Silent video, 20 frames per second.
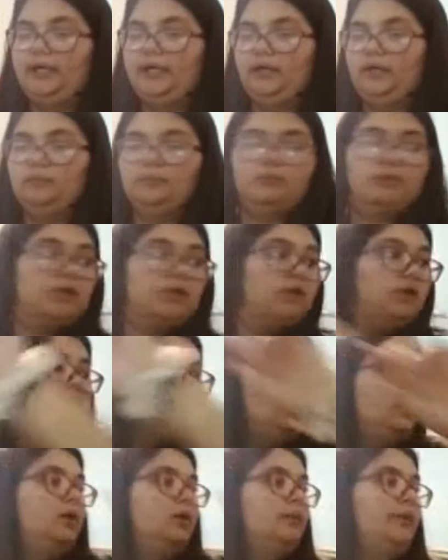out.
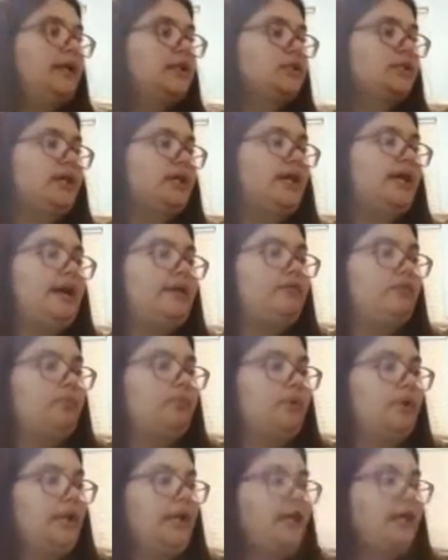Actually, I have a
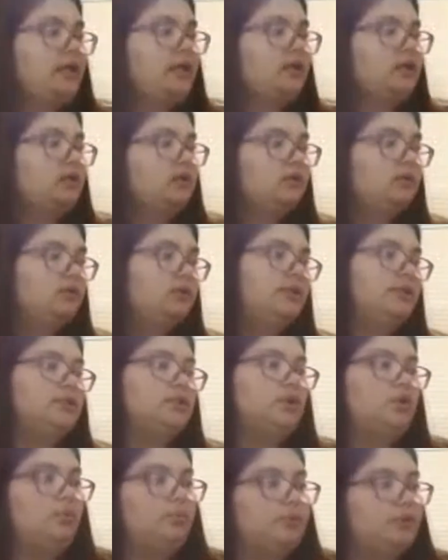black that's
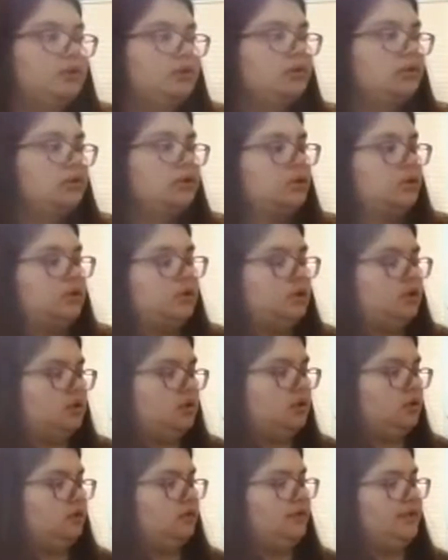open.
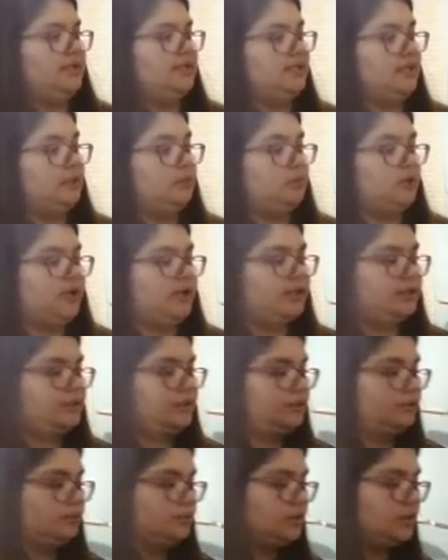That same brand,
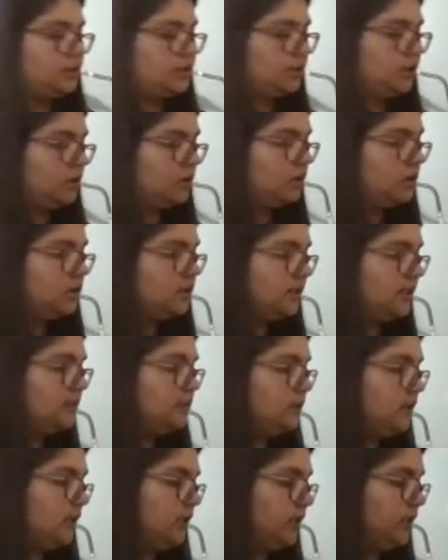too, which is good, because that's
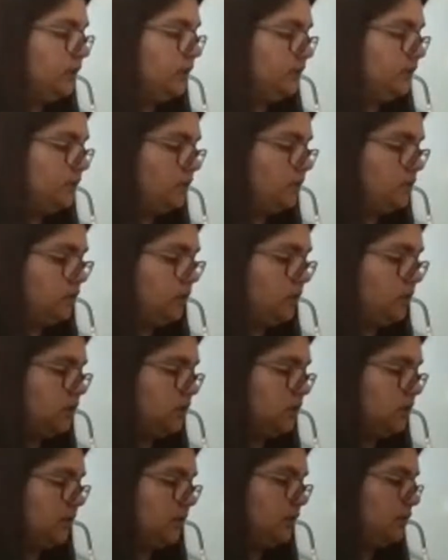what I need for this,
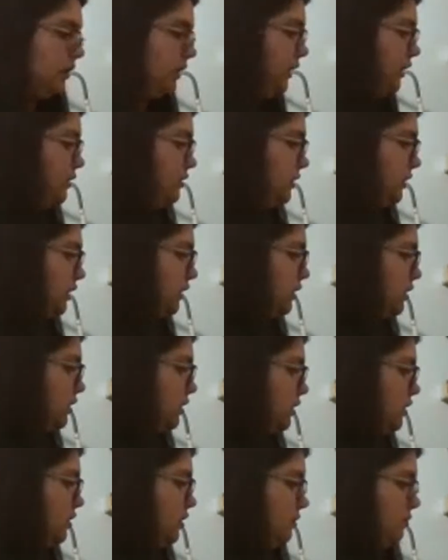because I don't like using
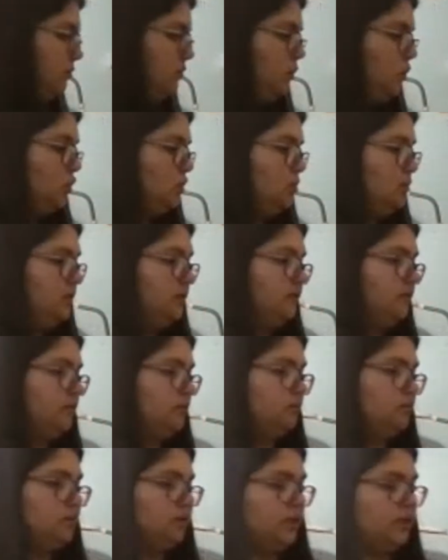multiple
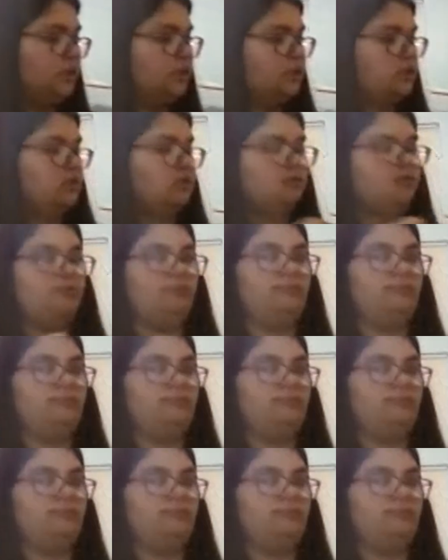different brands